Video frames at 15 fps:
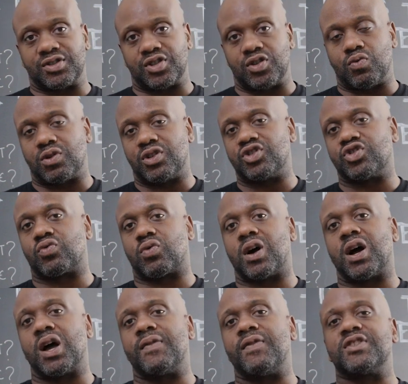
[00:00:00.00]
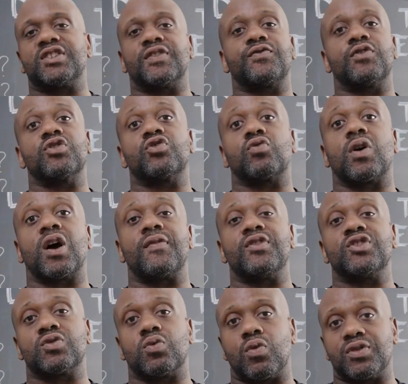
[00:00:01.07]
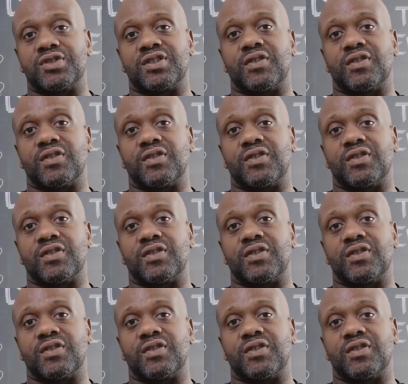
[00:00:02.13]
So you want to drive as if you're driving towards the